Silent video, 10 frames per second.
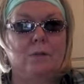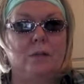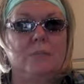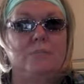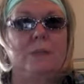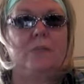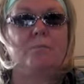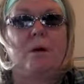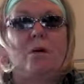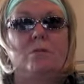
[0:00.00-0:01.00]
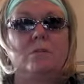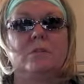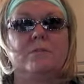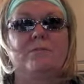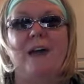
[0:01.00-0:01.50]
these big
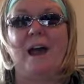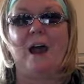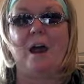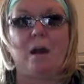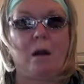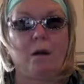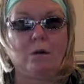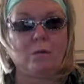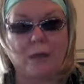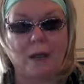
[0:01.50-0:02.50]
balls of fire.